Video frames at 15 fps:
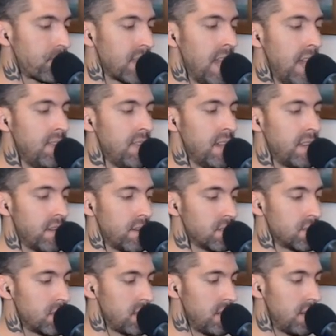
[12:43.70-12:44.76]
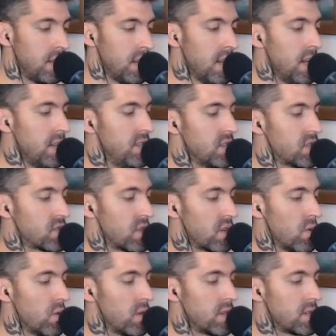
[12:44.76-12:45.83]
And then here's the district
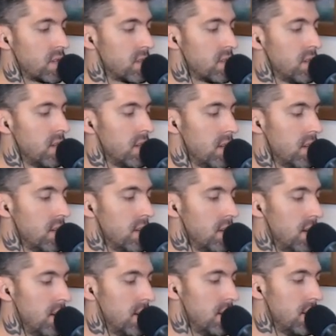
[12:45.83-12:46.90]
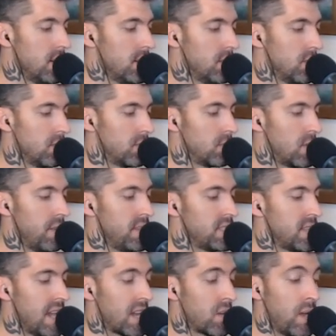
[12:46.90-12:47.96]
court. Uh, Ravi
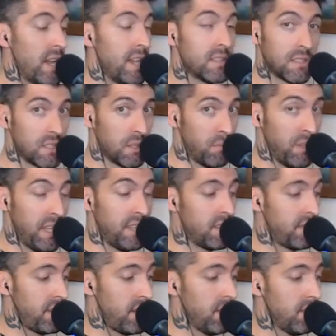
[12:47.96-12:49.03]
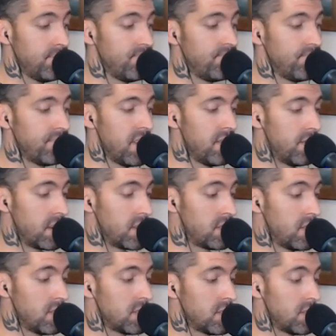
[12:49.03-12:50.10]
Zacharias is the plaintiff here
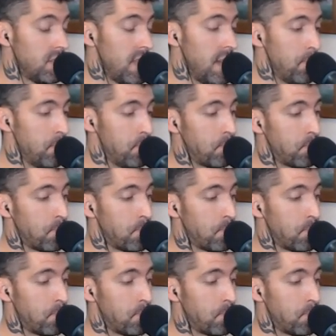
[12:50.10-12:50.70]
versus them